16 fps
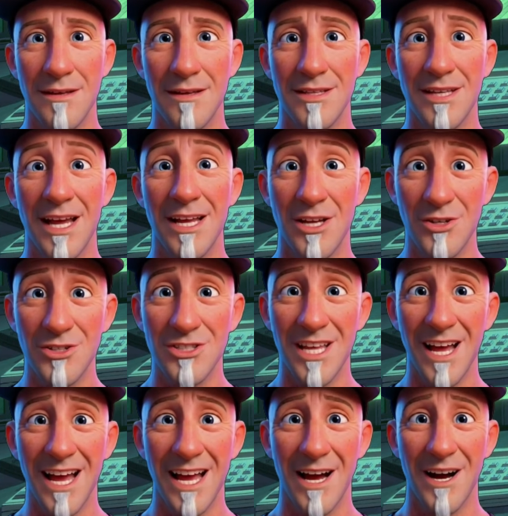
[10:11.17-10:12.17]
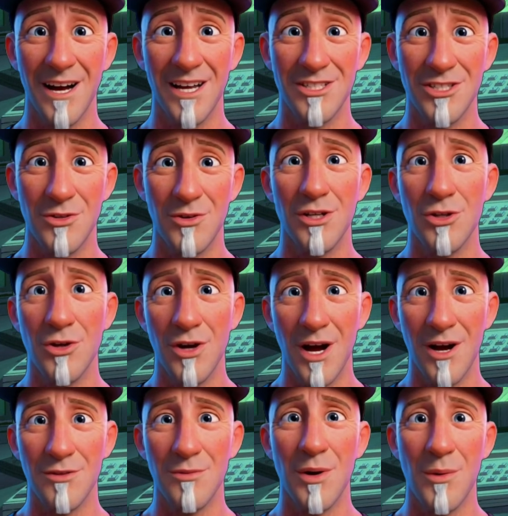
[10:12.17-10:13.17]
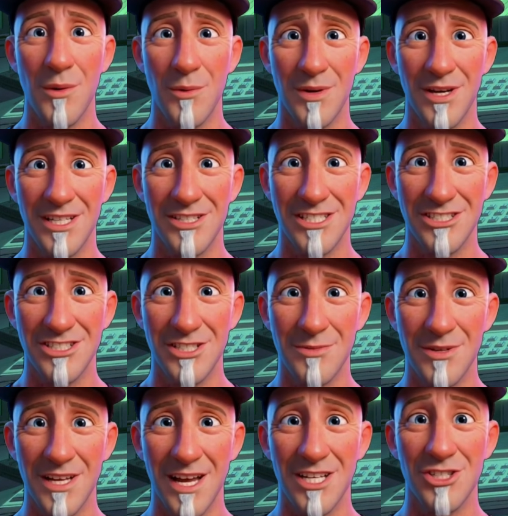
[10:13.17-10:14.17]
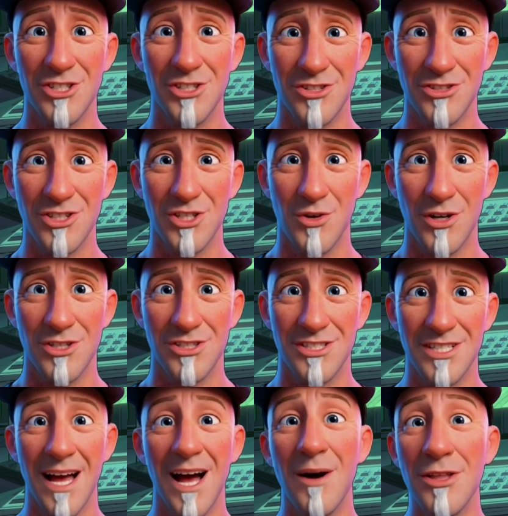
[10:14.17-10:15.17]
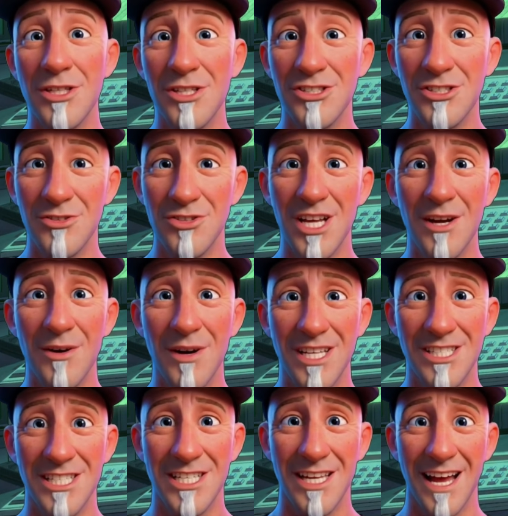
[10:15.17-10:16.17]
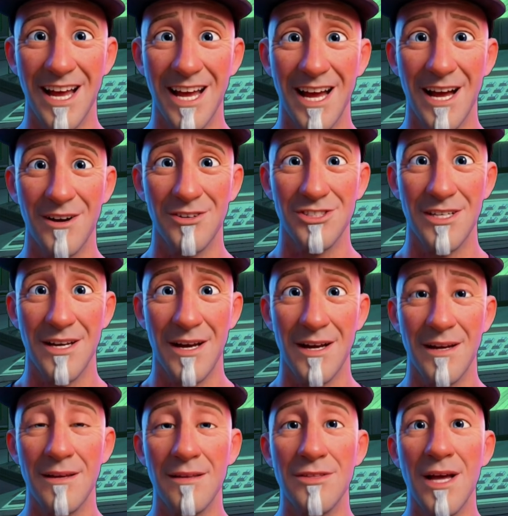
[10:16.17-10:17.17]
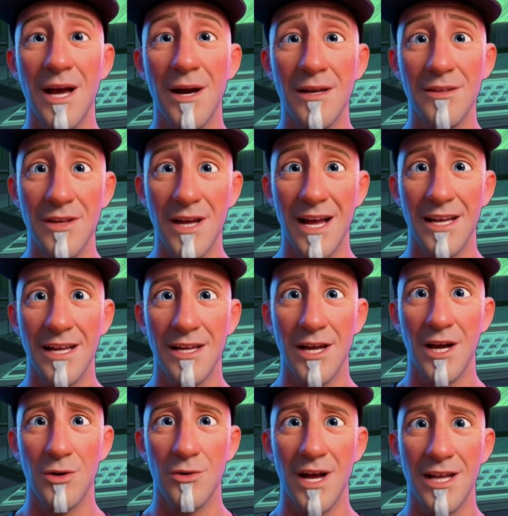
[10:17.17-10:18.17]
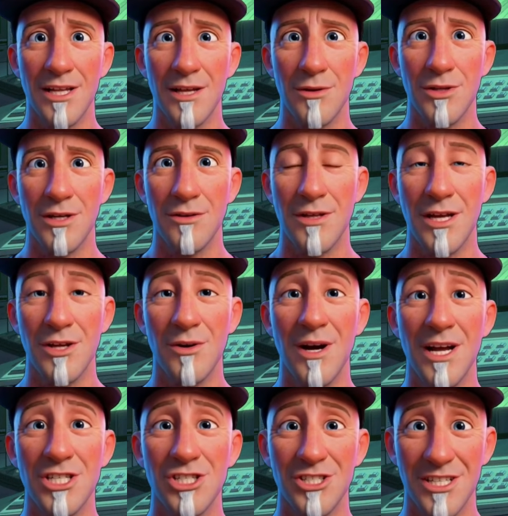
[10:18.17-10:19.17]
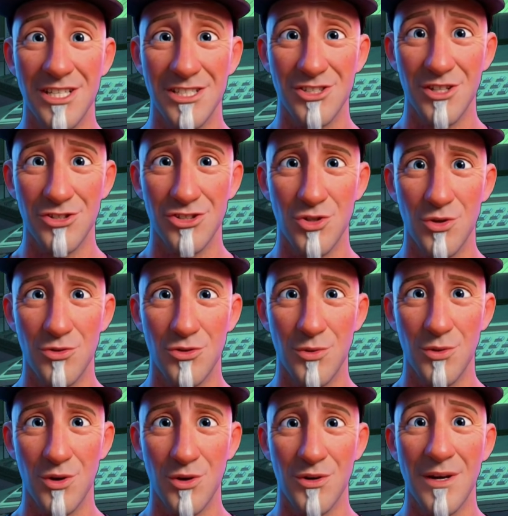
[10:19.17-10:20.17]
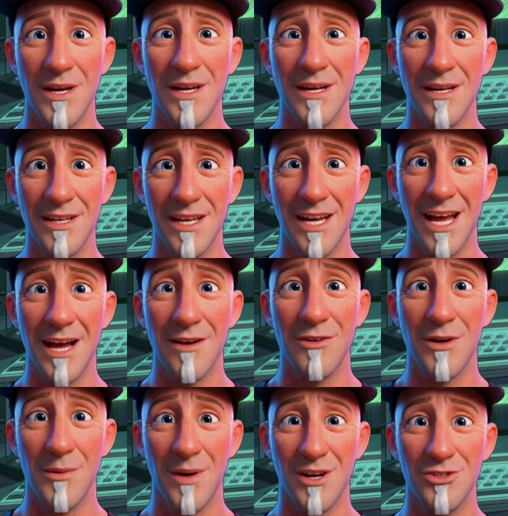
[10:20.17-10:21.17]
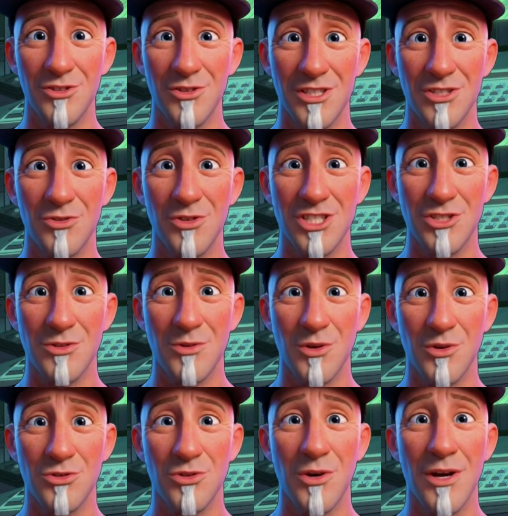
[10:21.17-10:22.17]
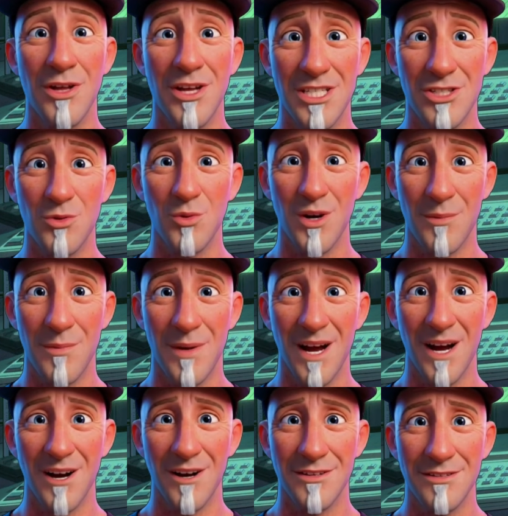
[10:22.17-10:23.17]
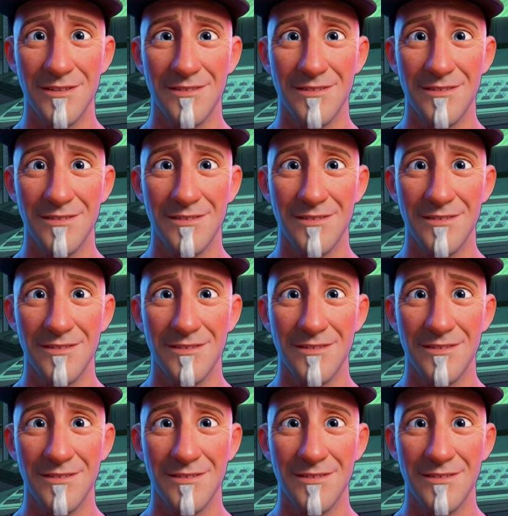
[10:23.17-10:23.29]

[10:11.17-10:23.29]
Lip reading: Then use AI to run draft probability simulations across thousands of generated layouts. Verify that no random configuration is unsolvable, that every puzzle is reachable through at least one path.